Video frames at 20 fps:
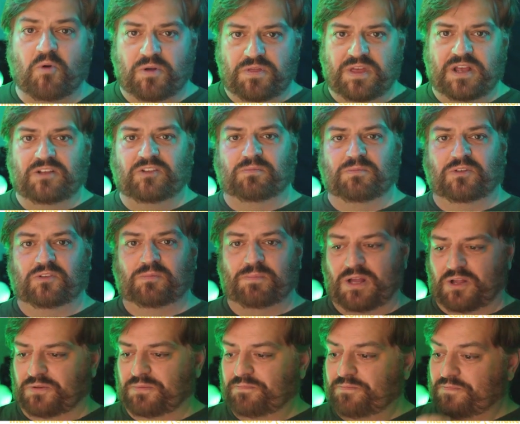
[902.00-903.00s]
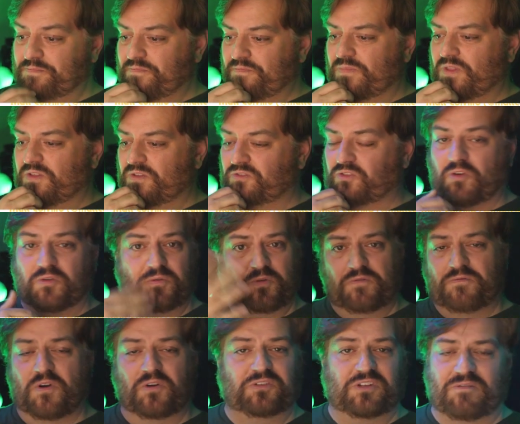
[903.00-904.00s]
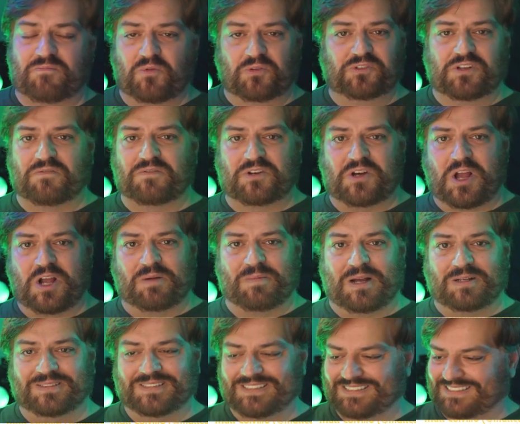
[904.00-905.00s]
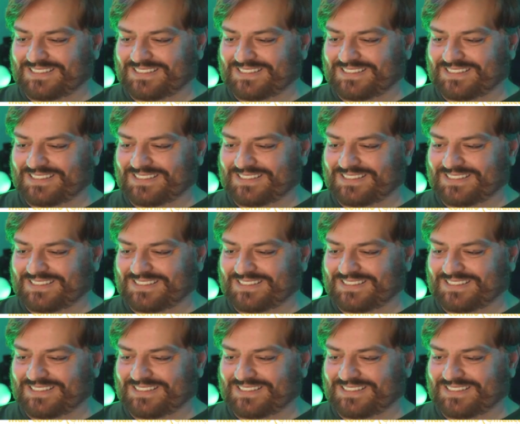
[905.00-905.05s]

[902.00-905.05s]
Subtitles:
more things misspelled. So you folks have more stuff to talk about.